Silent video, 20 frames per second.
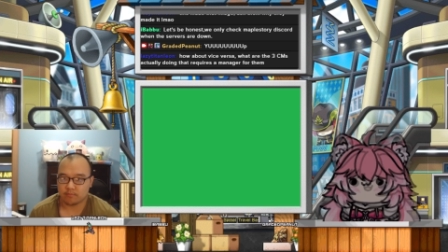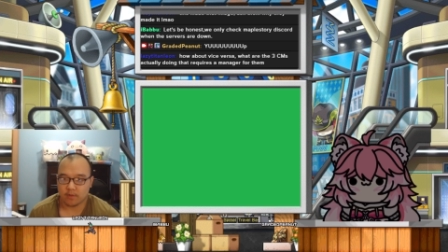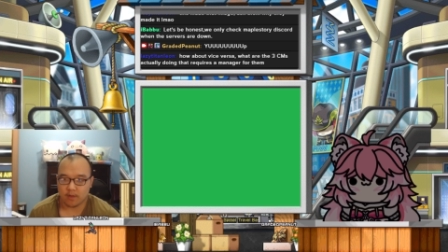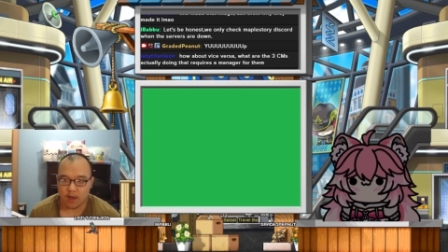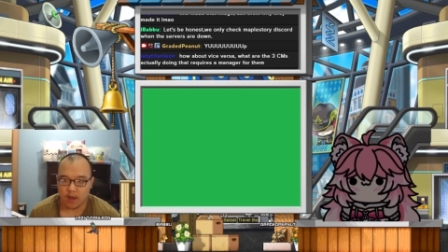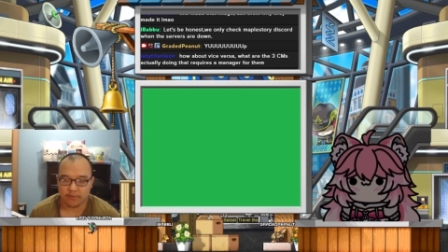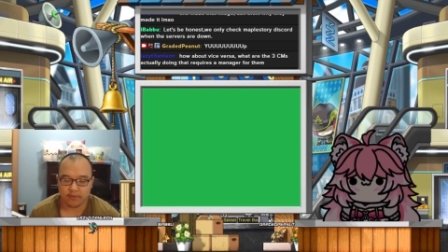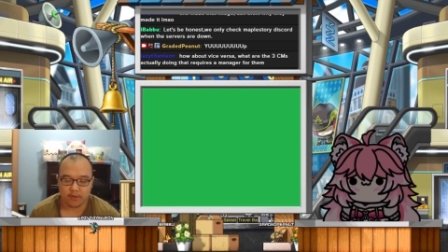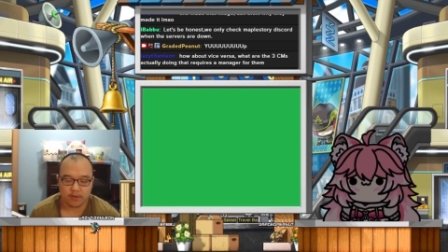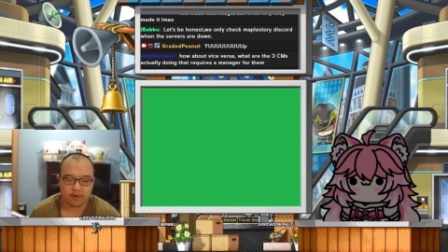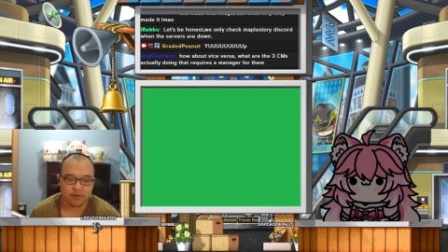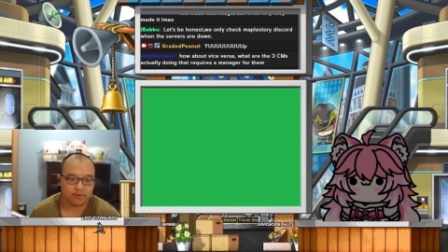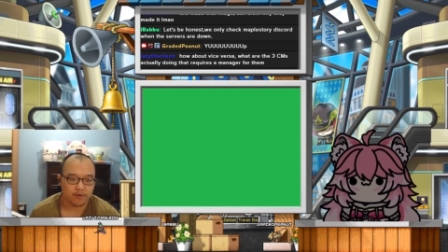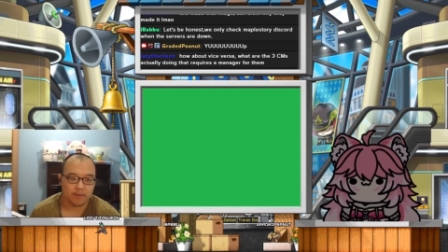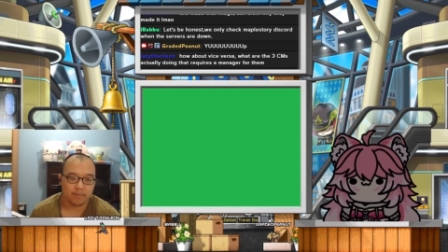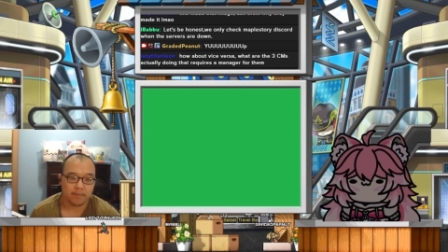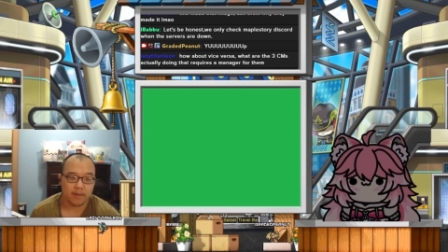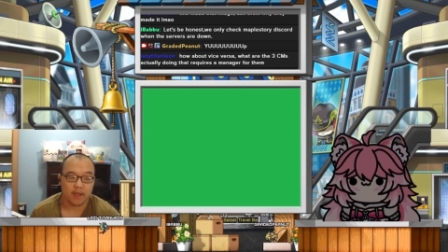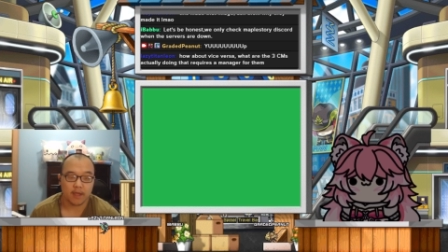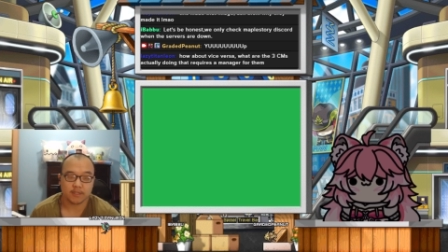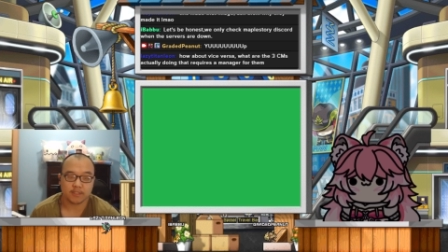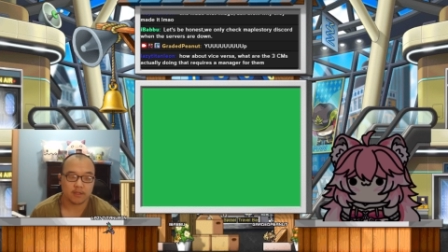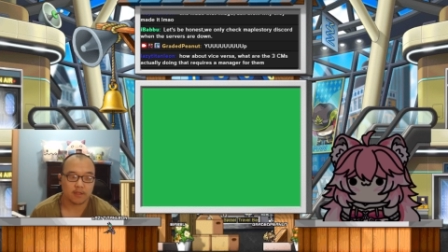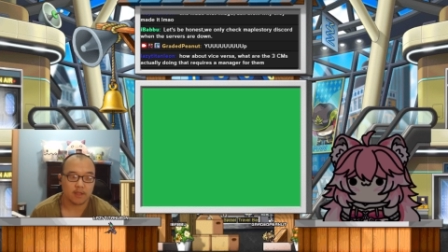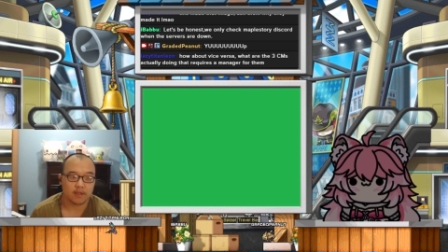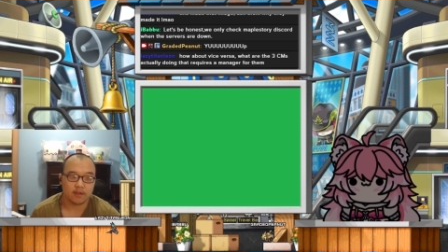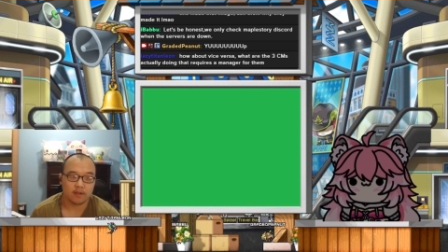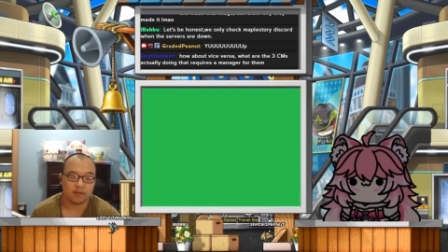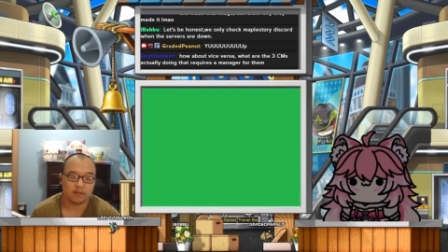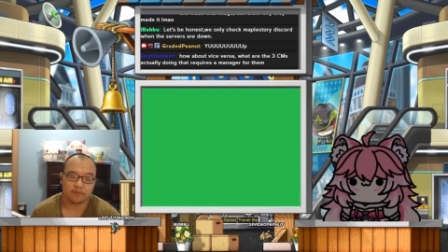on the career page that
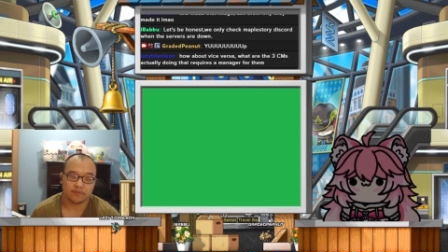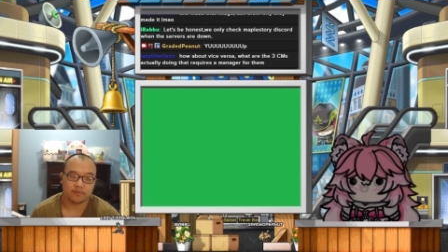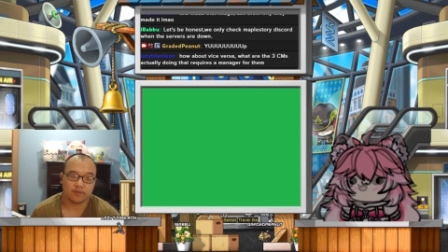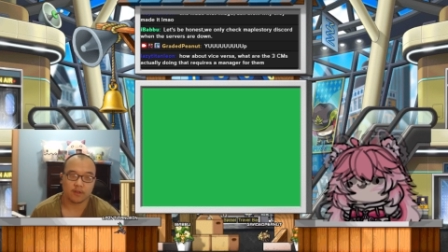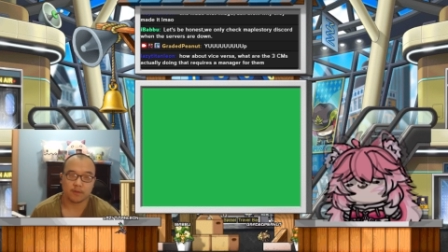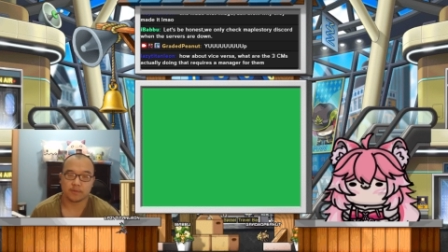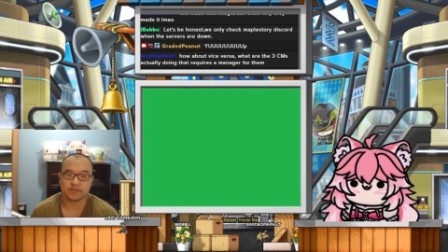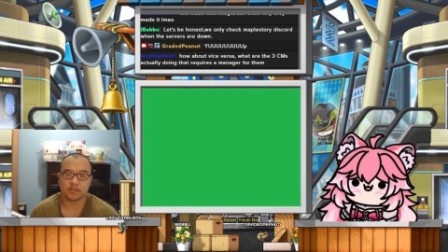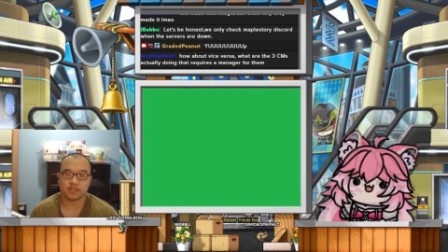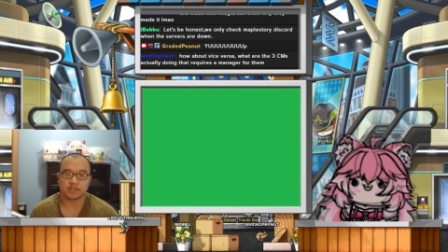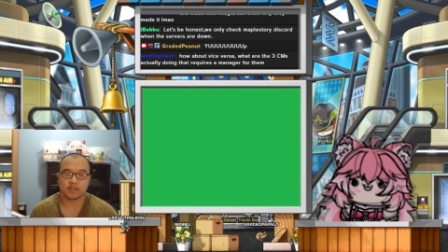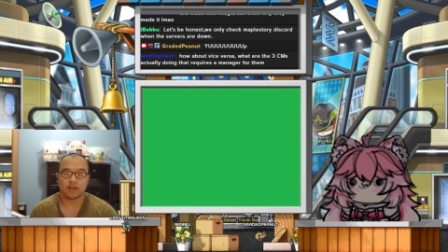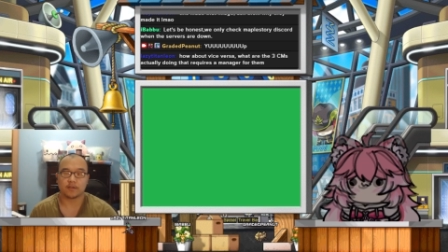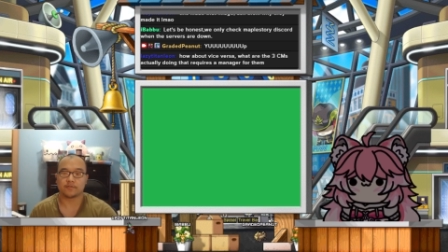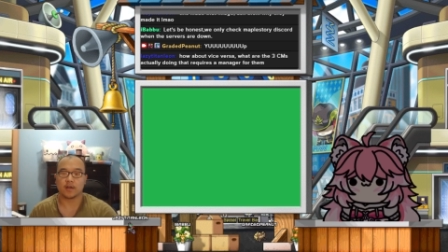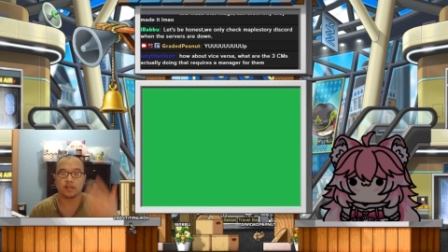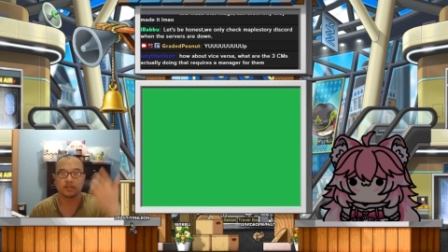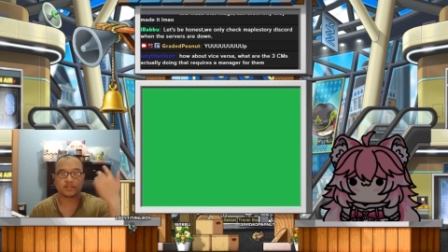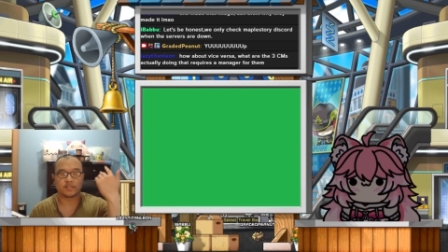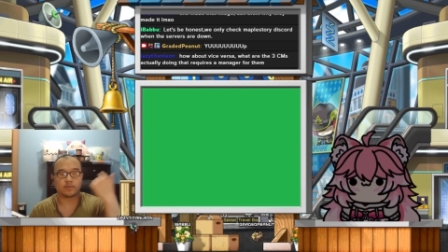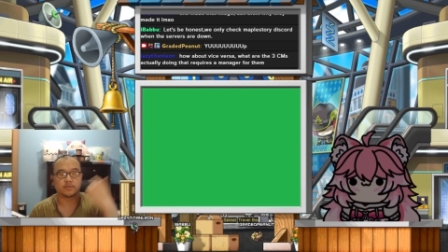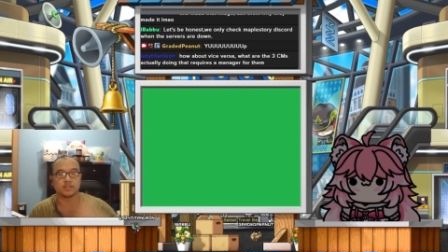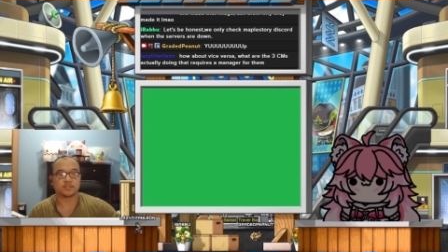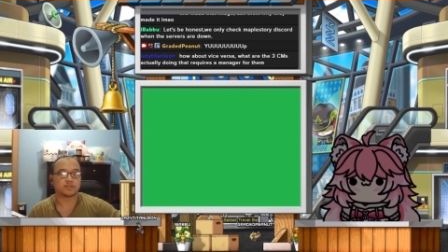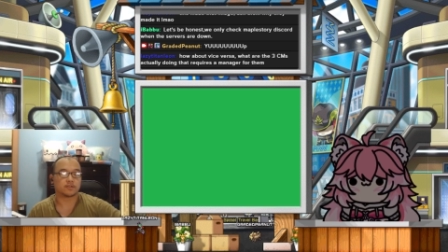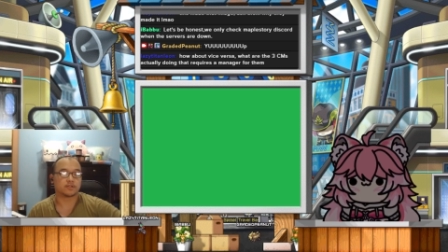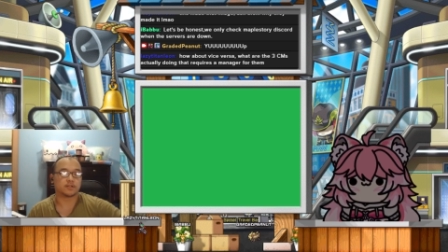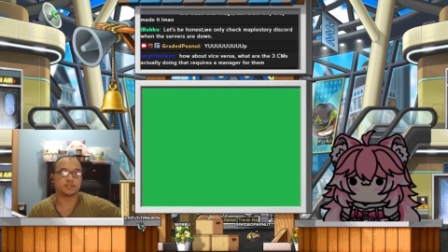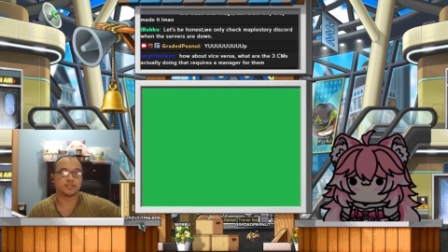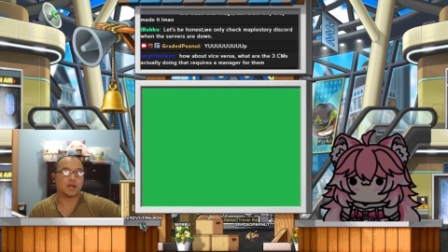they needed to fill the position and finally someone just
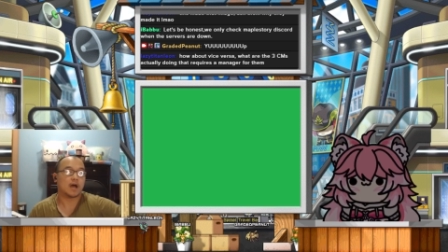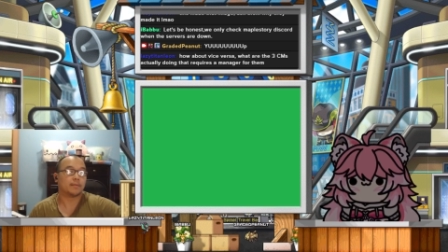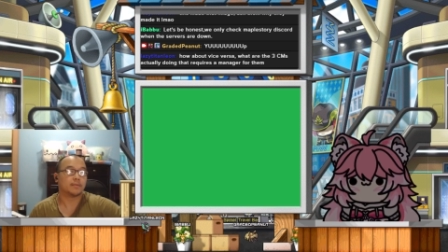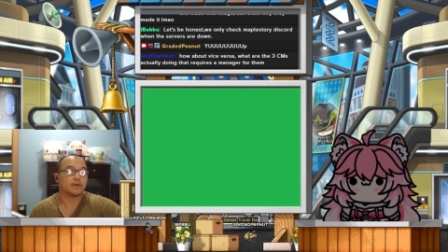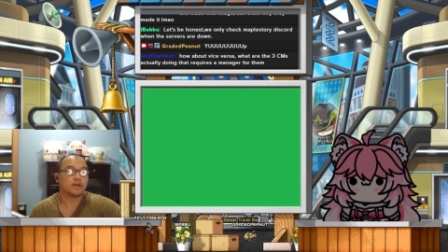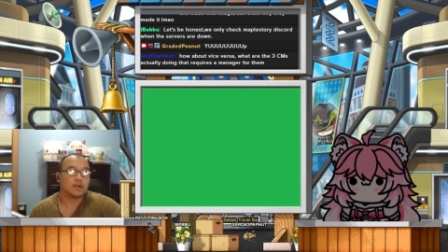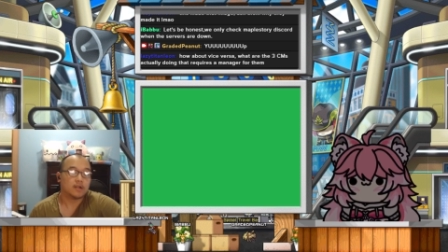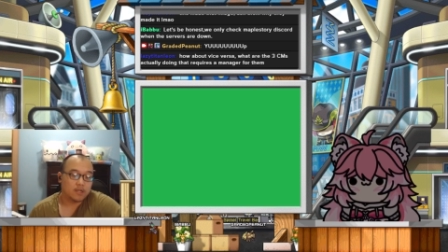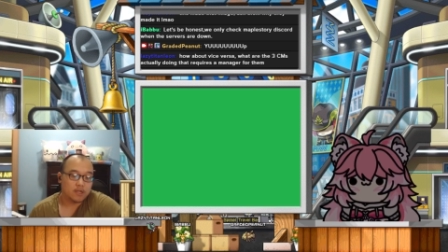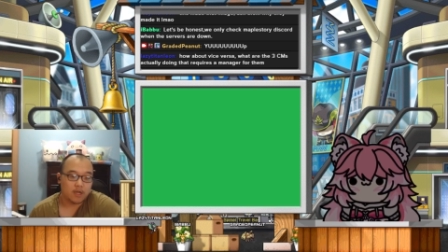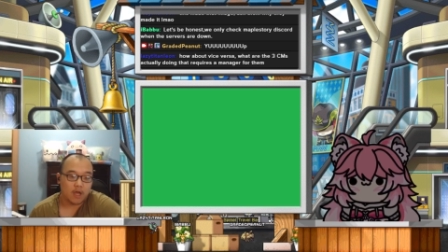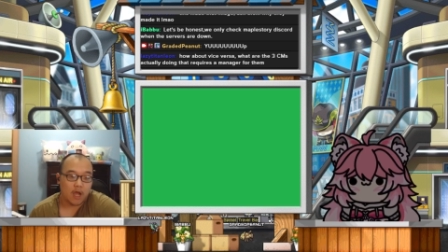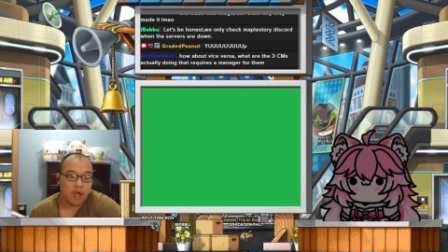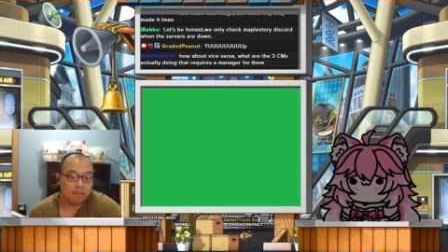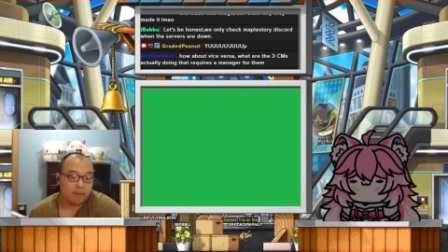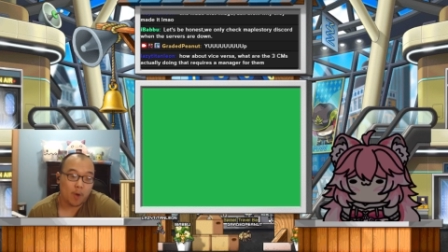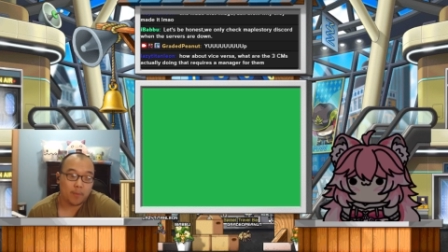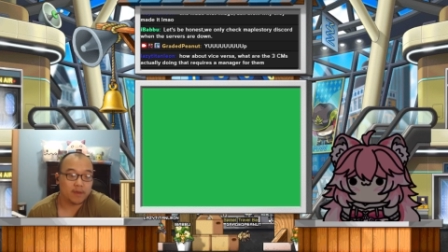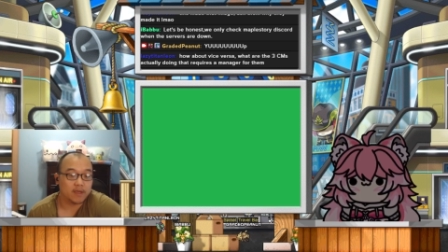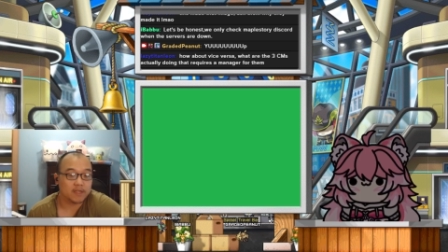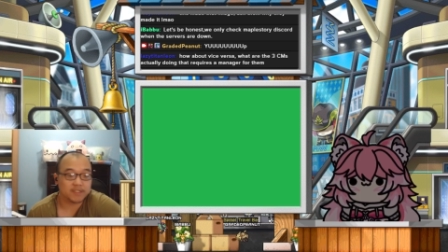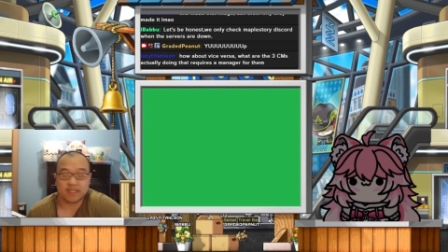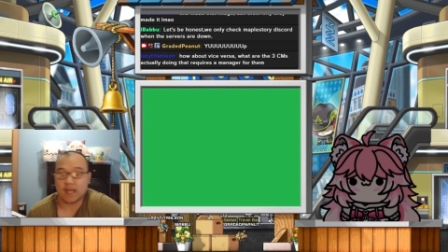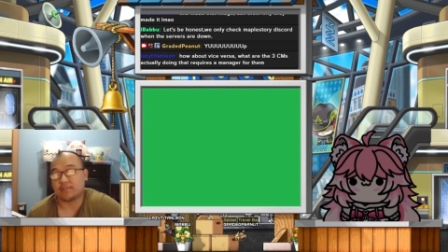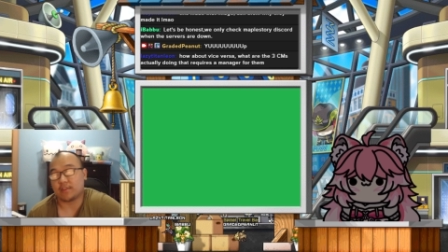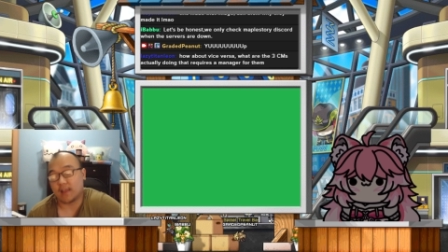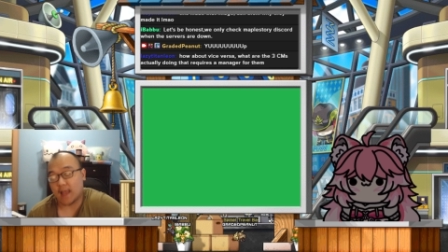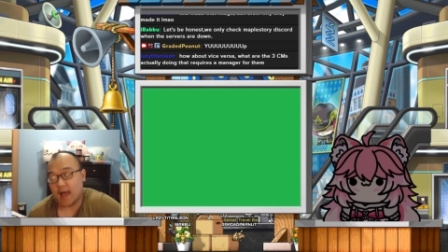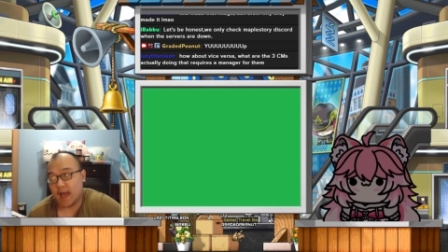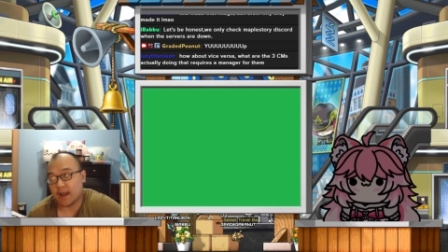took the job. I'm hoping it's
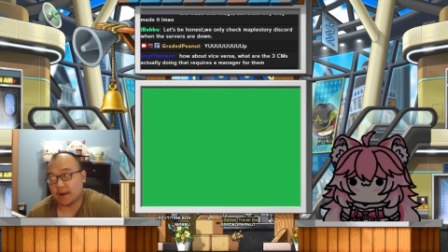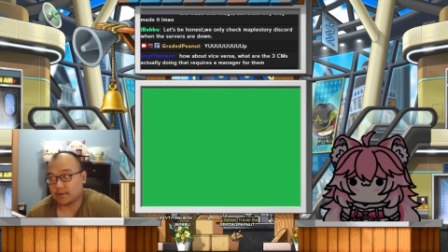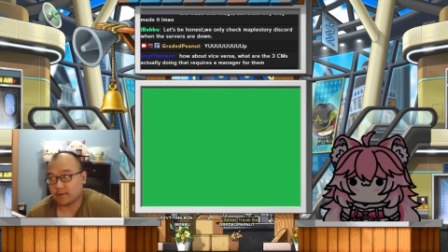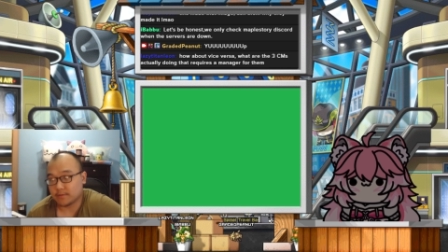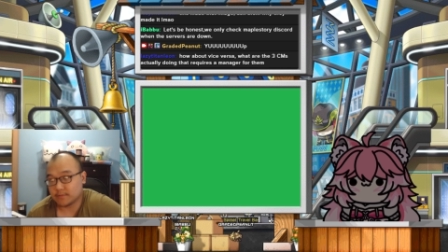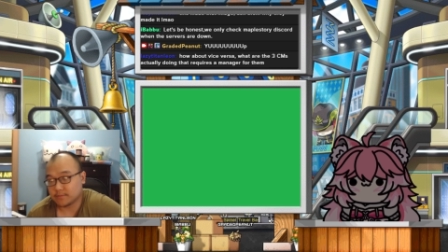not the latter.